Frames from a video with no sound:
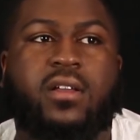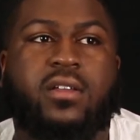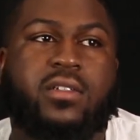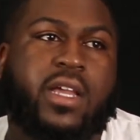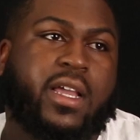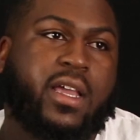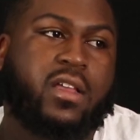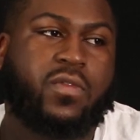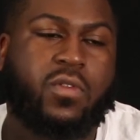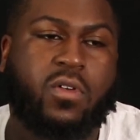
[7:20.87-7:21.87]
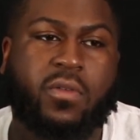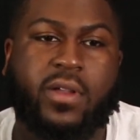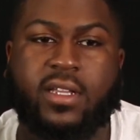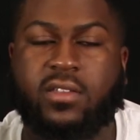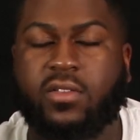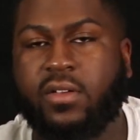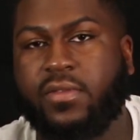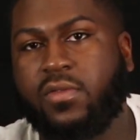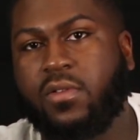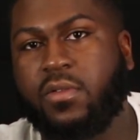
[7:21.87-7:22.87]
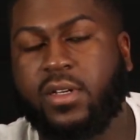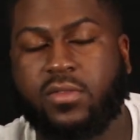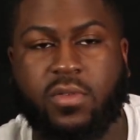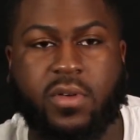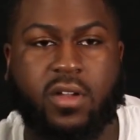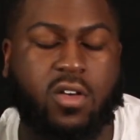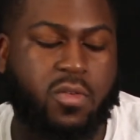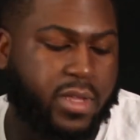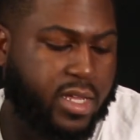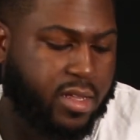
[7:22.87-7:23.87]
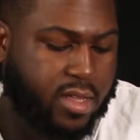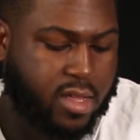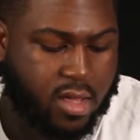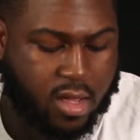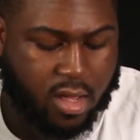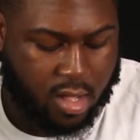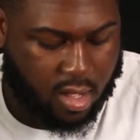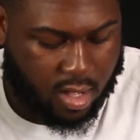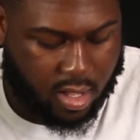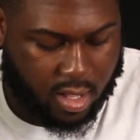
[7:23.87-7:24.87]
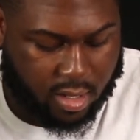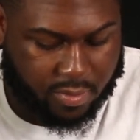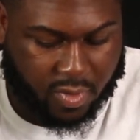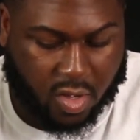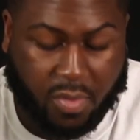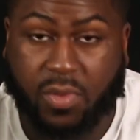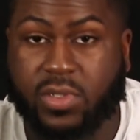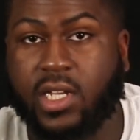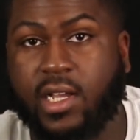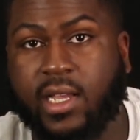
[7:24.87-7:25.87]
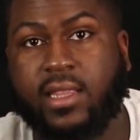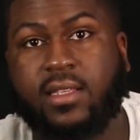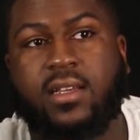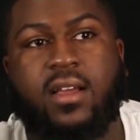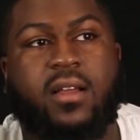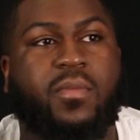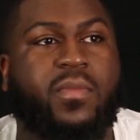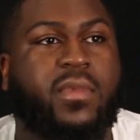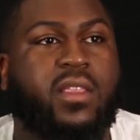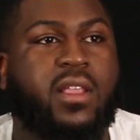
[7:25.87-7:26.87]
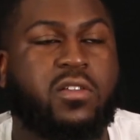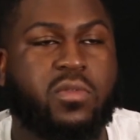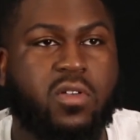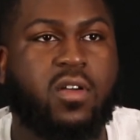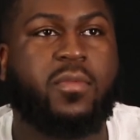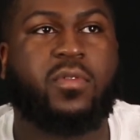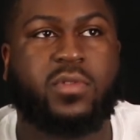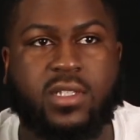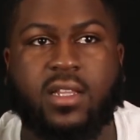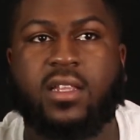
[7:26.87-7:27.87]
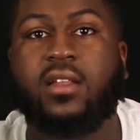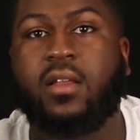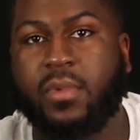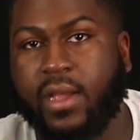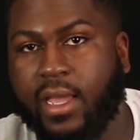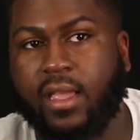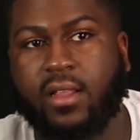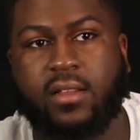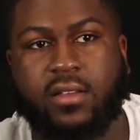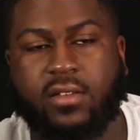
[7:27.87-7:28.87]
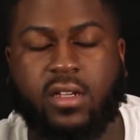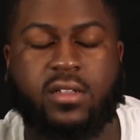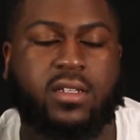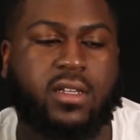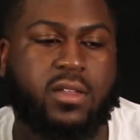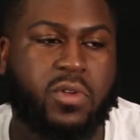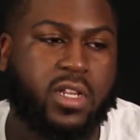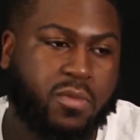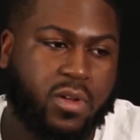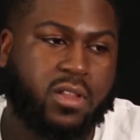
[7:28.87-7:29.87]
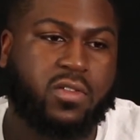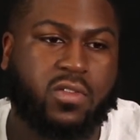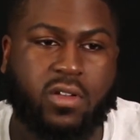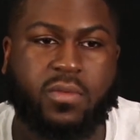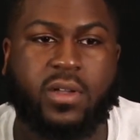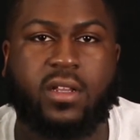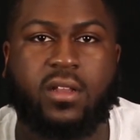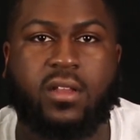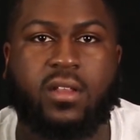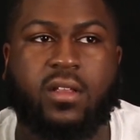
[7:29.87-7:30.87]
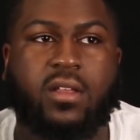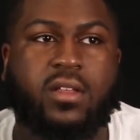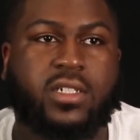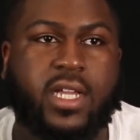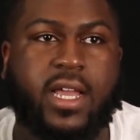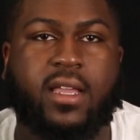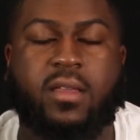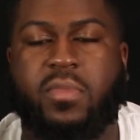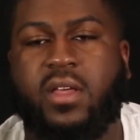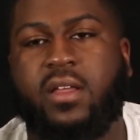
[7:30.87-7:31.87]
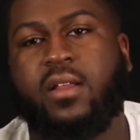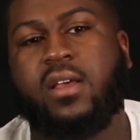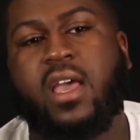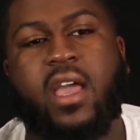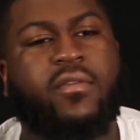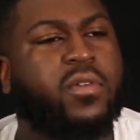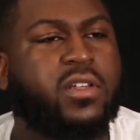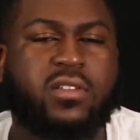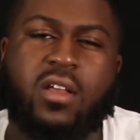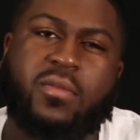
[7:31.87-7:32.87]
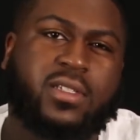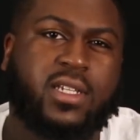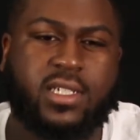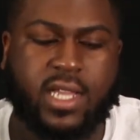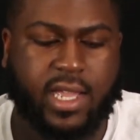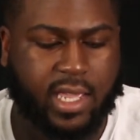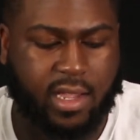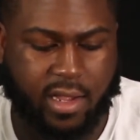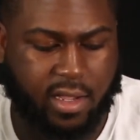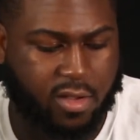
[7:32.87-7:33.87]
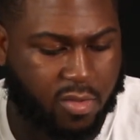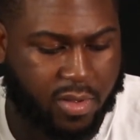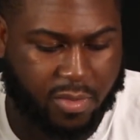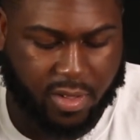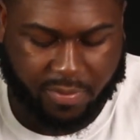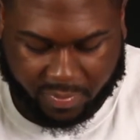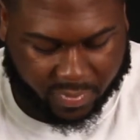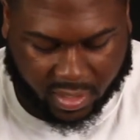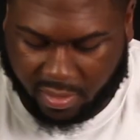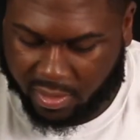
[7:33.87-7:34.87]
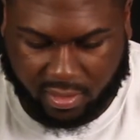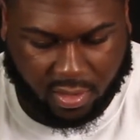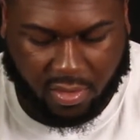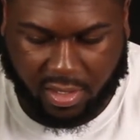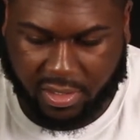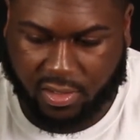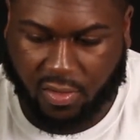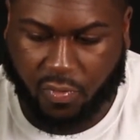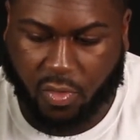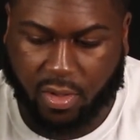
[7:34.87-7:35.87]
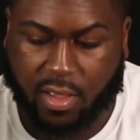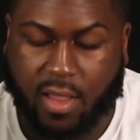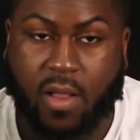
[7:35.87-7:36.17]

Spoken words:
Shaq has 4 rings. 3 of his 4 rings were with Kobe. Kobe was young at the time. That's when Kobe was still in number 8 jersey, and when he won those 3 with Shaq. But everyone used to always say Shaq, Keri, Kobe, but so on and so forth.